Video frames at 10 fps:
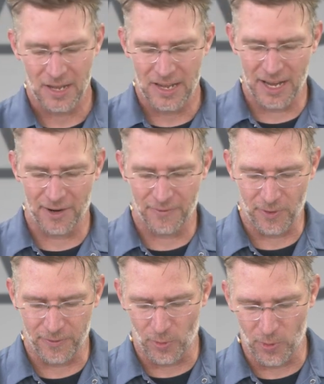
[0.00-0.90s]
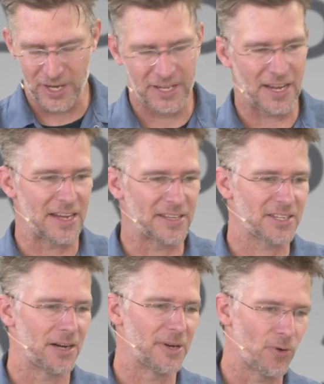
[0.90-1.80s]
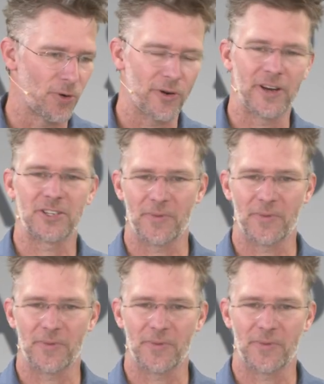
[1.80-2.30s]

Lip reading: And for 40K, it's going to be 1/4 inch,